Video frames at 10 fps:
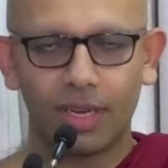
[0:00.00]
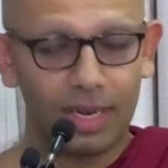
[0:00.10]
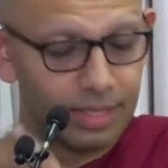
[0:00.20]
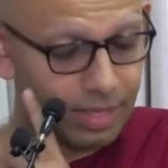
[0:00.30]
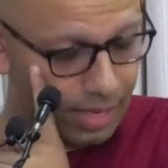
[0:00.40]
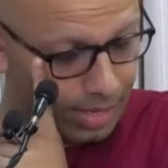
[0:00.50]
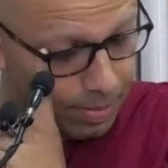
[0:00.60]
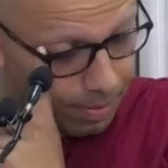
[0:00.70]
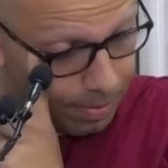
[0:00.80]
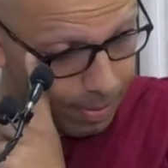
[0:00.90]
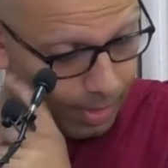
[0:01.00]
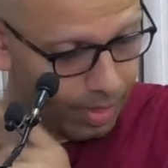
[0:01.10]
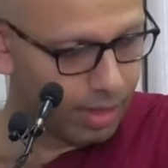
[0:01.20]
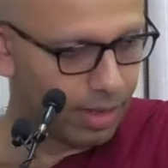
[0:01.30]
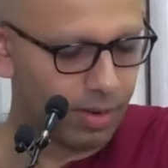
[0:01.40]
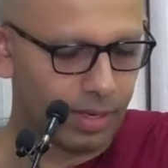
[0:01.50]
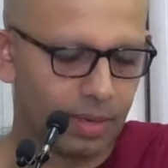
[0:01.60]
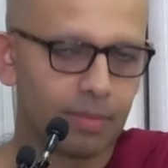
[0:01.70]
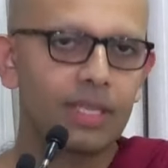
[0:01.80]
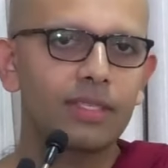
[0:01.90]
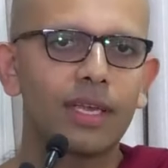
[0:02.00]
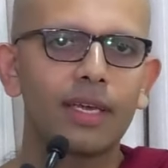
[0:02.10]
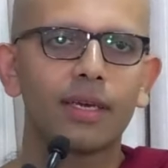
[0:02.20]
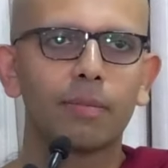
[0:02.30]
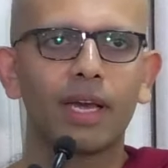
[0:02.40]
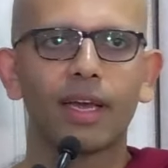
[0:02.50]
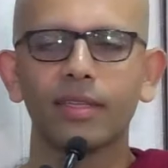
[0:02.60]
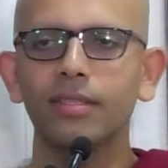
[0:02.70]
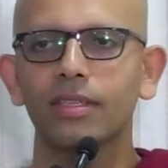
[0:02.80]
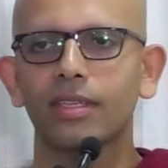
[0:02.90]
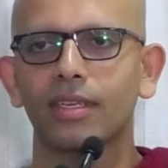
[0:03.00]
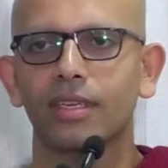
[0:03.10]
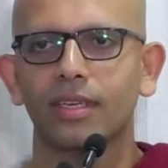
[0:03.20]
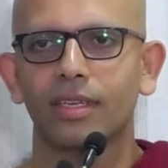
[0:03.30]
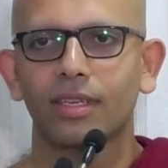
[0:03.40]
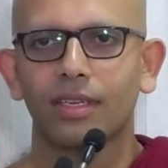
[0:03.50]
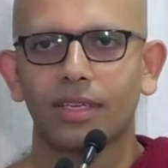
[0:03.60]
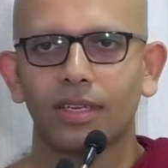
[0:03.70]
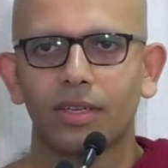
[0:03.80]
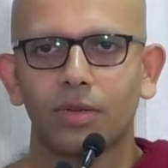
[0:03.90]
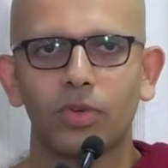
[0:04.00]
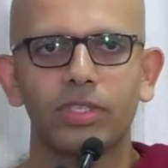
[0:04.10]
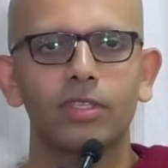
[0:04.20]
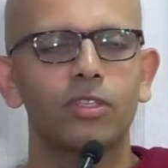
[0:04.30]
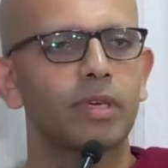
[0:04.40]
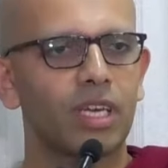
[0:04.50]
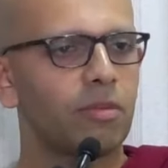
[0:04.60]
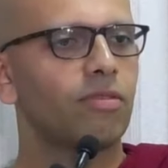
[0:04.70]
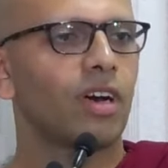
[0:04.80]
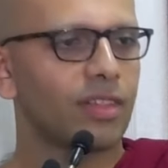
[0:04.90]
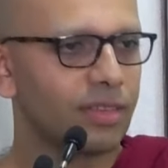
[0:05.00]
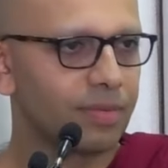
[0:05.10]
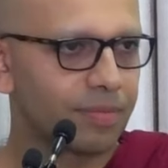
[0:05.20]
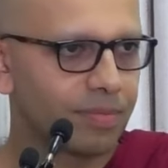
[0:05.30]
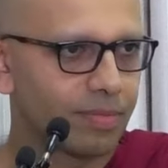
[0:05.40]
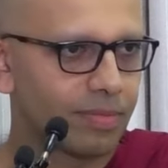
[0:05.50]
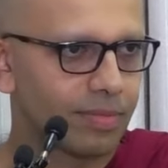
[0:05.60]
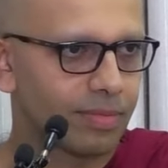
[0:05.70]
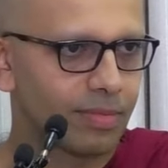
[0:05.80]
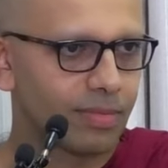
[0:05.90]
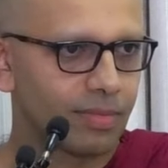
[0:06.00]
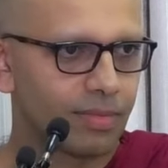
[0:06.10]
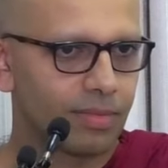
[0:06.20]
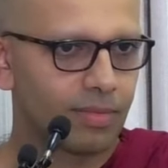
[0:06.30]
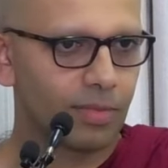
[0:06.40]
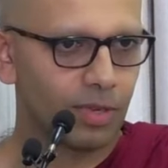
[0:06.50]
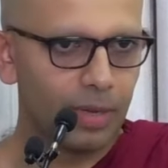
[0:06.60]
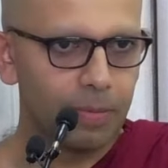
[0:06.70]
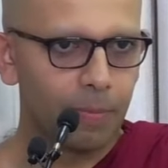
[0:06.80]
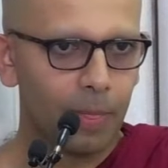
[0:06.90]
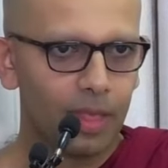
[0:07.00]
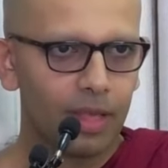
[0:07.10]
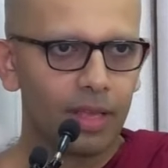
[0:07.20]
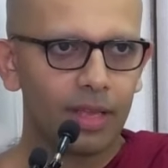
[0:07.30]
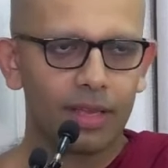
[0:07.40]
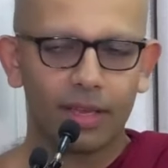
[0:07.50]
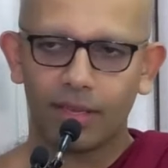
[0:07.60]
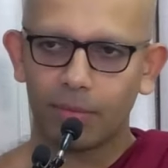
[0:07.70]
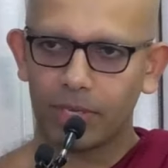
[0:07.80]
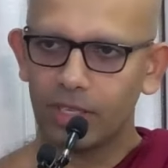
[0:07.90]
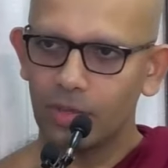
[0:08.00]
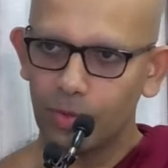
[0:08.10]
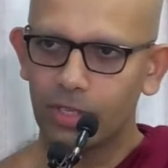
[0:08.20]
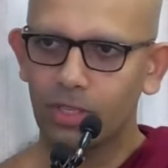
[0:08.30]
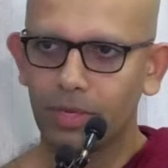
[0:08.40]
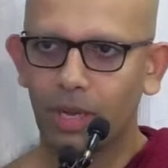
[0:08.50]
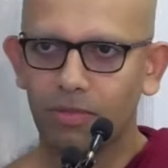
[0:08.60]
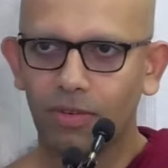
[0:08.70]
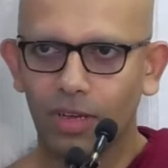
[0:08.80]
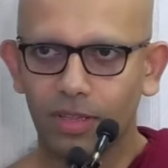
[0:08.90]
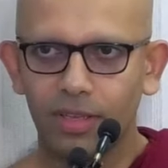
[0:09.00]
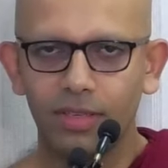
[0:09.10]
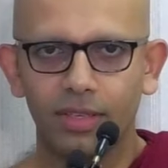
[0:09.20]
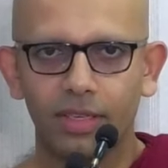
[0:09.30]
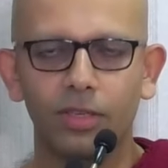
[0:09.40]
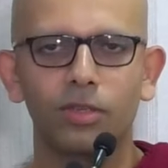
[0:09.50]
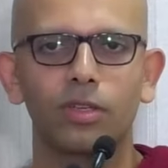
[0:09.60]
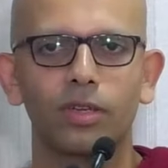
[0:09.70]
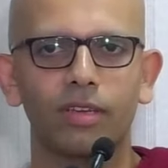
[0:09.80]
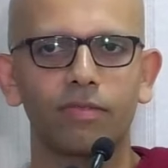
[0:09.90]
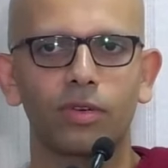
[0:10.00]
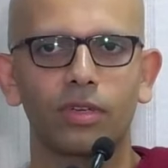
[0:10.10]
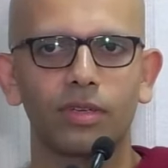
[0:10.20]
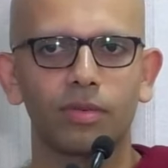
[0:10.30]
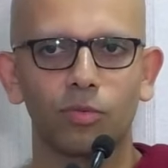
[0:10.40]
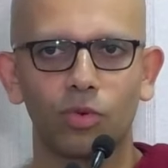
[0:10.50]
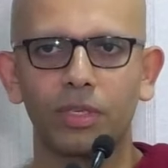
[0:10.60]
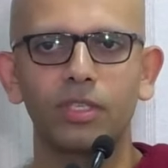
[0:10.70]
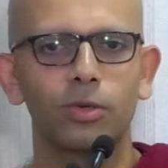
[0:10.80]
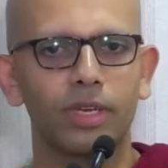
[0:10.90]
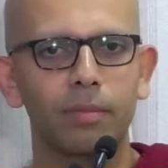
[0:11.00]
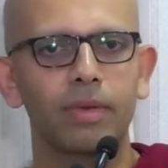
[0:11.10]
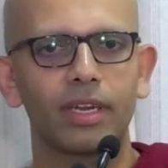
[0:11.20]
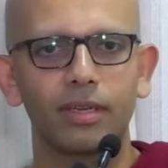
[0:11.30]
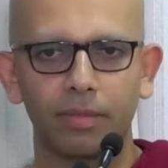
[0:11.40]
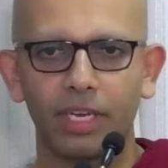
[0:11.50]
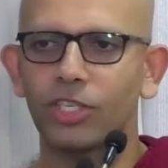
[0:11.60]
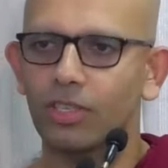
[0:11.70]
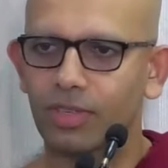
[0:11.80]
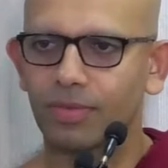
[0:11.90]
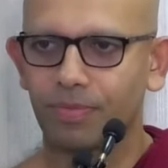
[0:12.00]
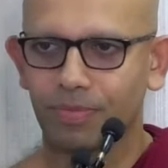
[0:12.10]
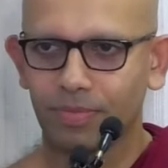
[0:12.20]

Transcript: Let's say, okay, let's say a man wishes to become a father. Okay? because he wishes to become a father, he goes looking for a woman who can bear, bear children.